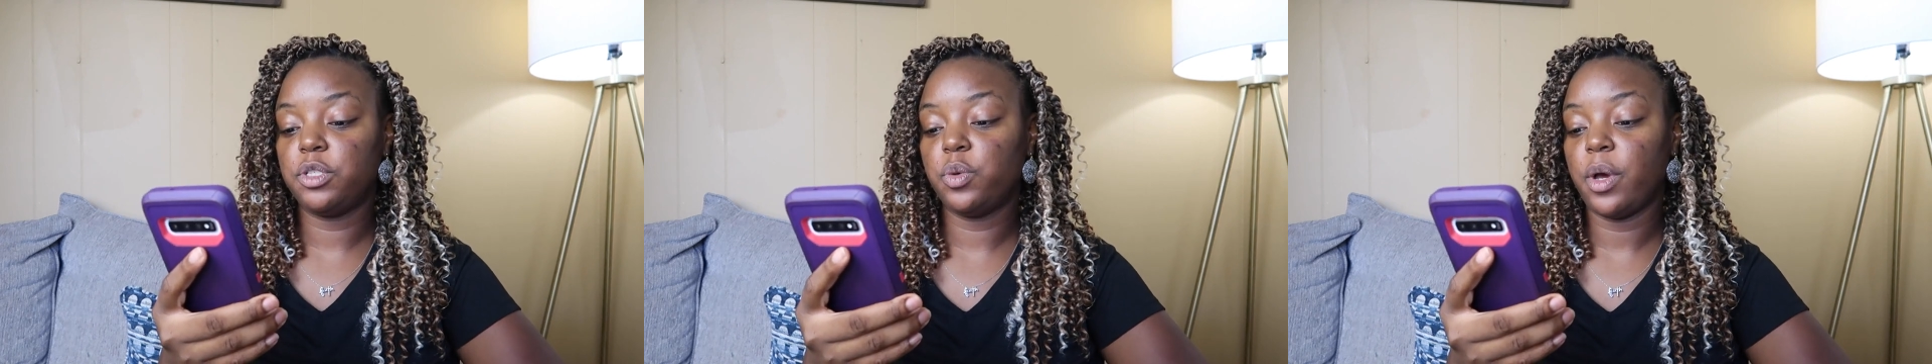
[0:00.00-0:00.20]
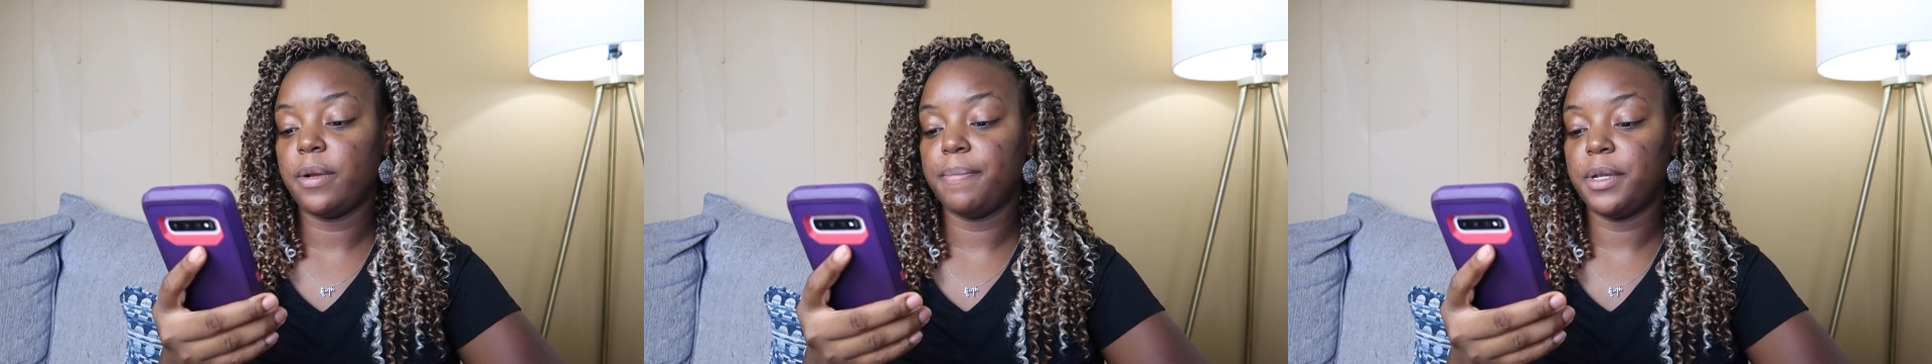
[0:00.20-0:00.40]

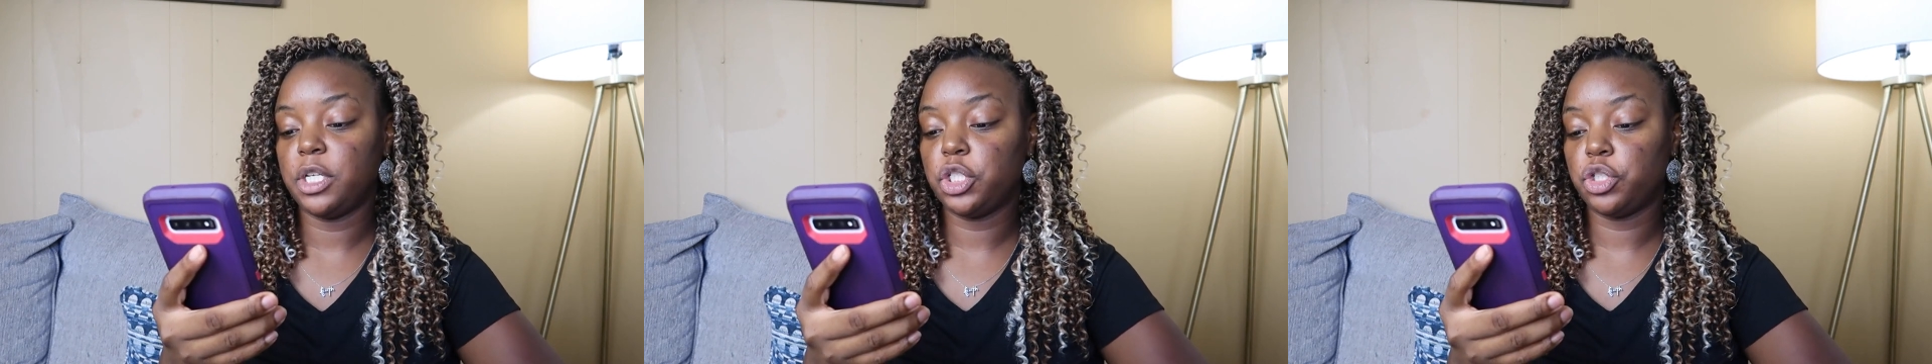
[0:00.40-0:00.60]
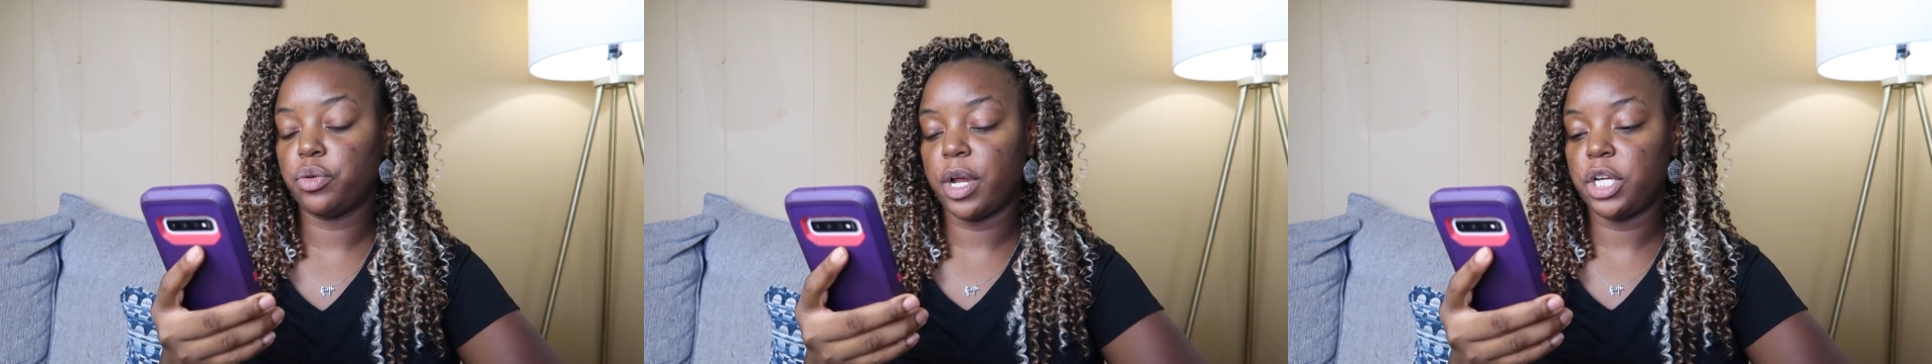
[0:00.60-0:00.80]
to
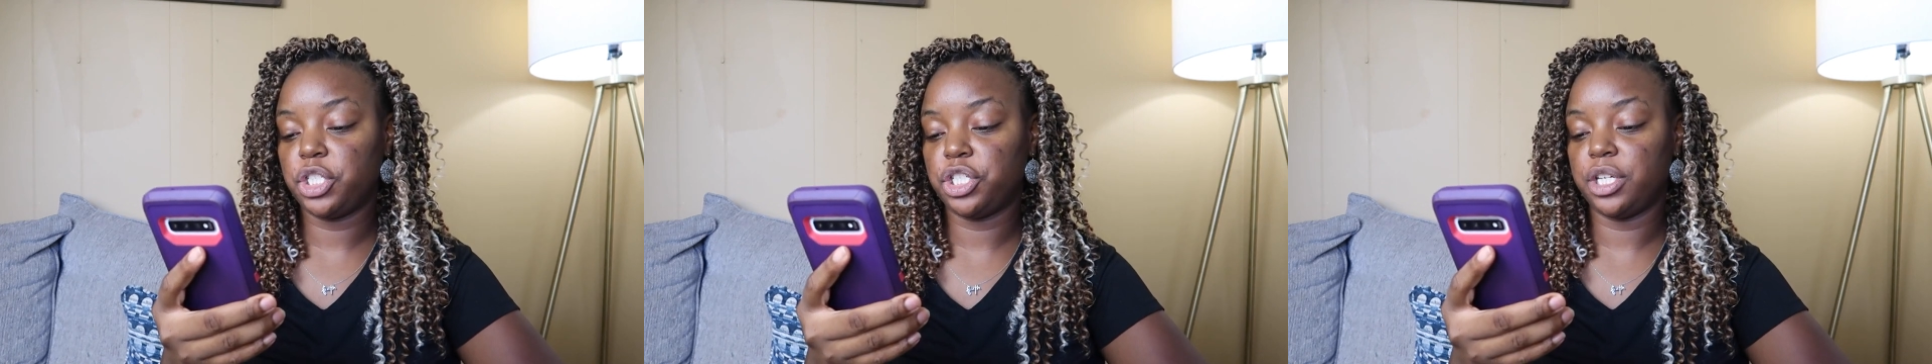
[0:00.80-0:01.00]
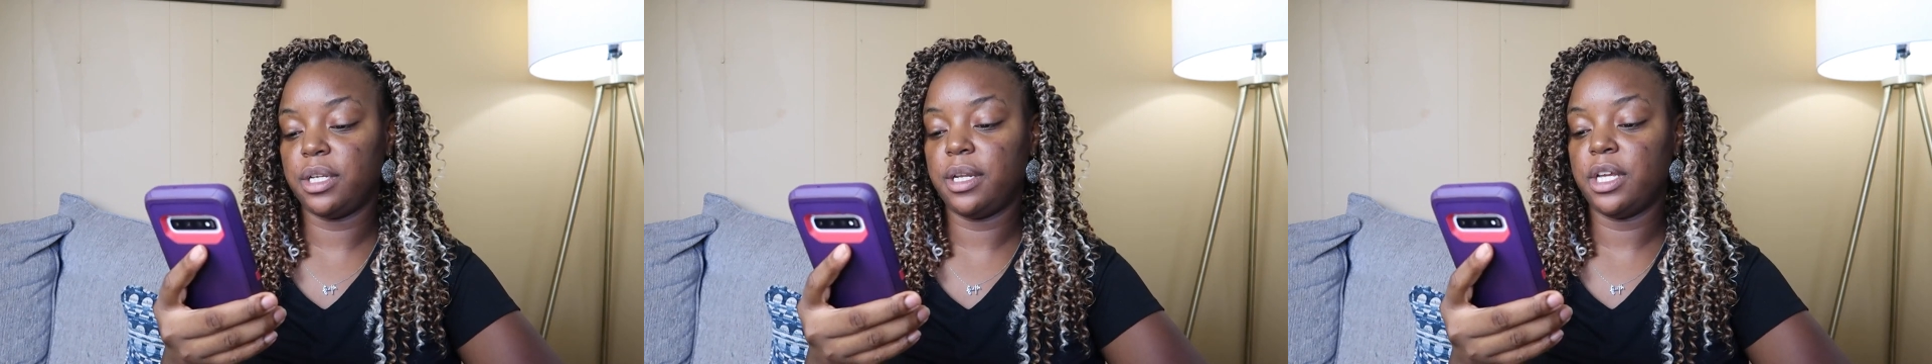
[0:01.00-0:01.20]

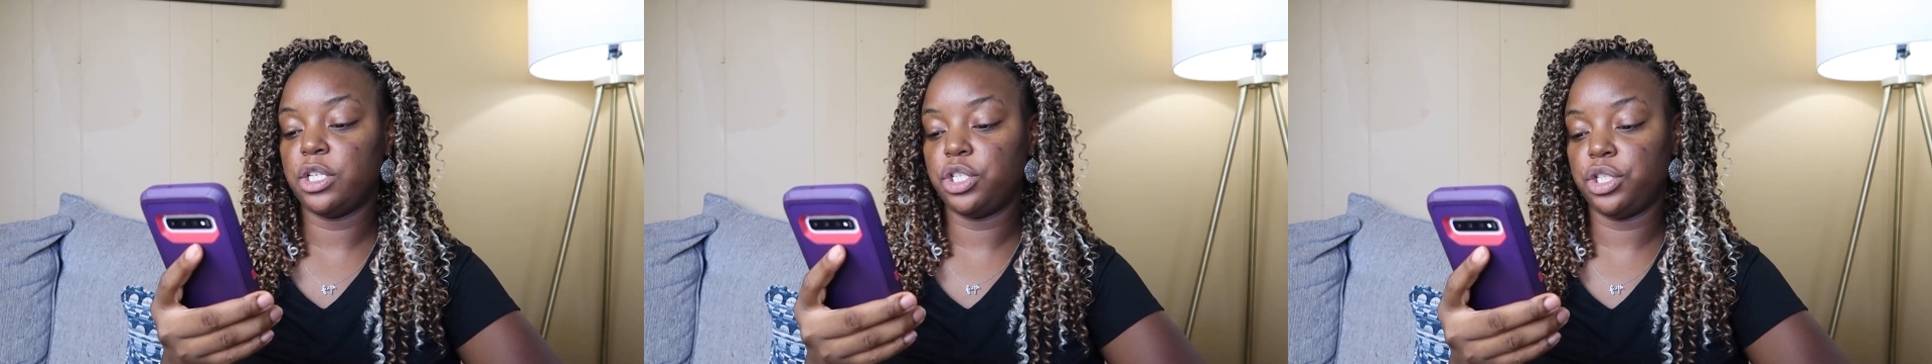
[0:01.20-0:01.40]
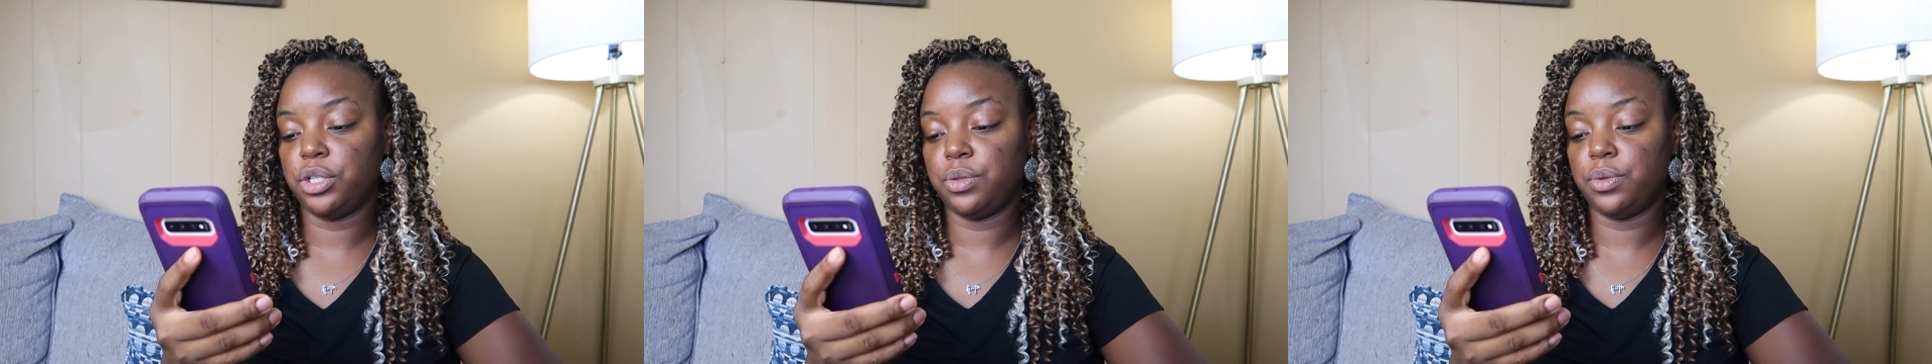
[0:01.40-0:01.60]
administration
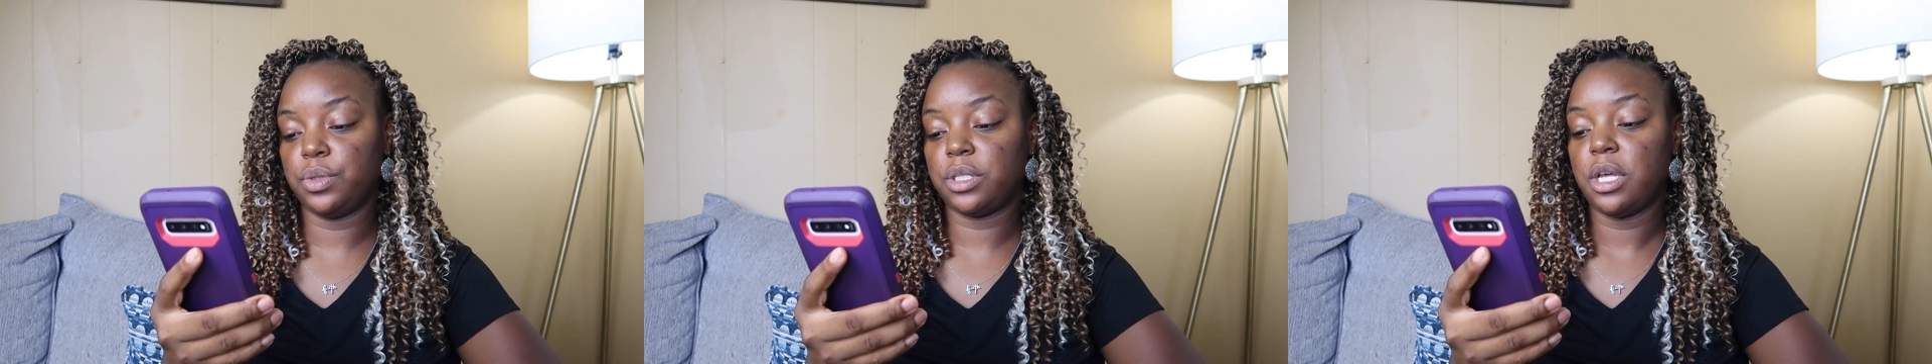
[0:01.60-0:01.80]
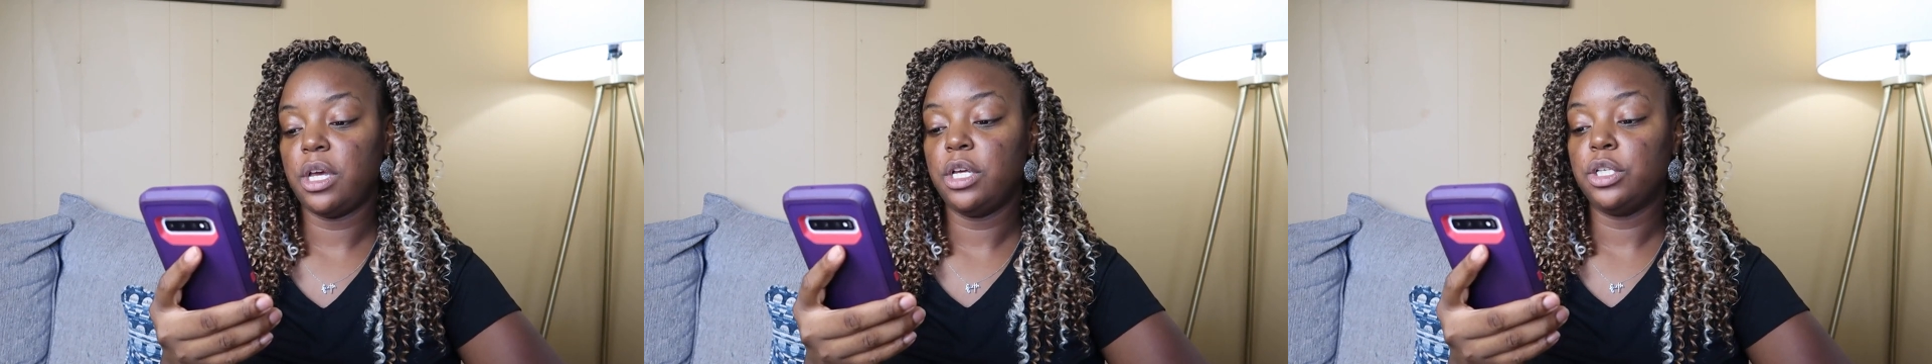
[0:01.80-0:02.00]
issues.